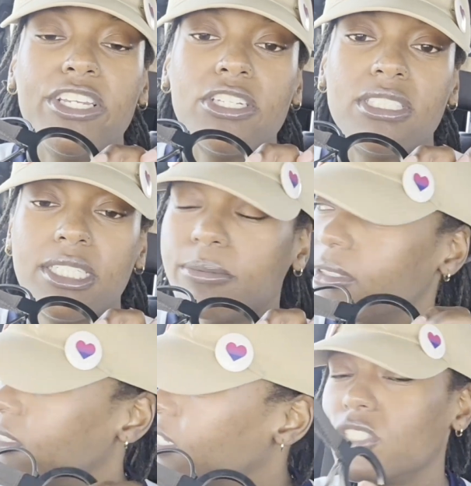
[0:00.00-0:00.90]

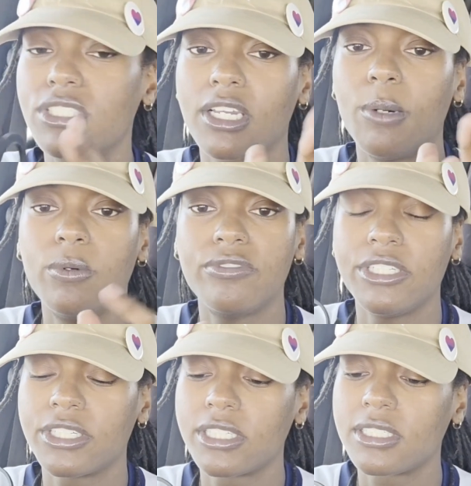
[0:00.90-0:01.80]
fingertips or just a couple
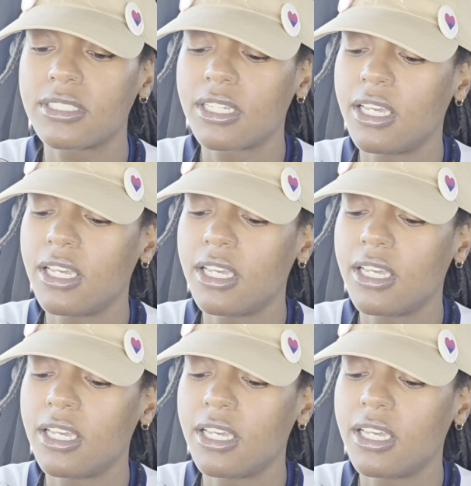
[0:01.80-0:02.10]
fingers.